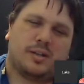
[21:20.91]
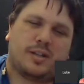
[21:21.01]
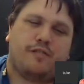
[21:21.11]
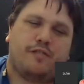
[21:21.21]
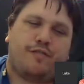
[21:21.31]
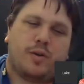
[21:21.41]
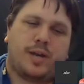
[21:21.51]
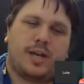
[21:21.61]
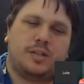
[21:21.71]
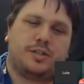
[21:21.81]
didn't feel
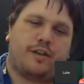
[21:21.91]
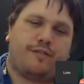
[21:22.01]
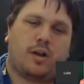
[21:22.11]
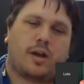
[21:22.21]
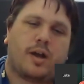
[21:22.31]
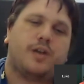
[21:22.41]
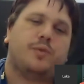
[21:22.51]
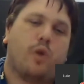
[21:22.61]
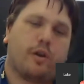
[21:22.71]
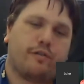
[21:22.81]
easy. They felt like I had to
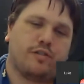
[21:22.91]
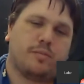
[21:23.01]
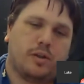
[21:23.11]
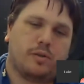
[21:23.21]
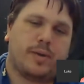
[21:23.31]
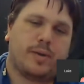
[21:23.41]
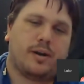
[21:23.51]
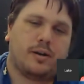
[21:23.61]
work for them a little bit.